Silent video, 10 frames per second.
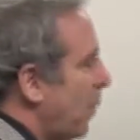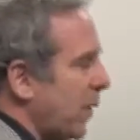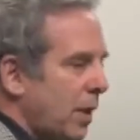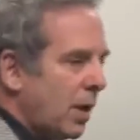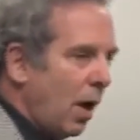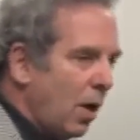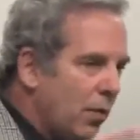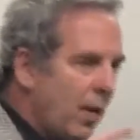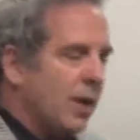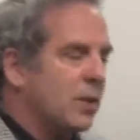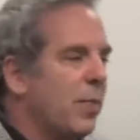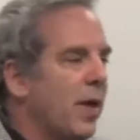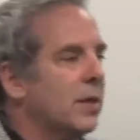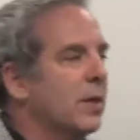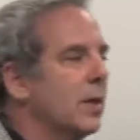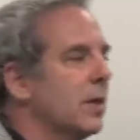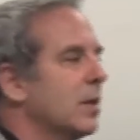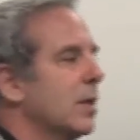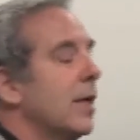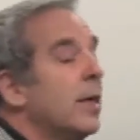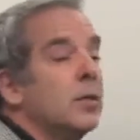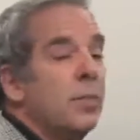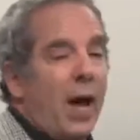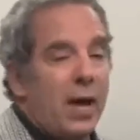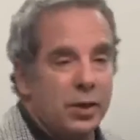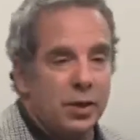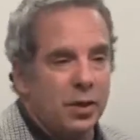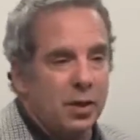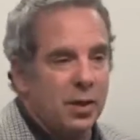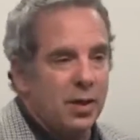But the other aspect is his passion.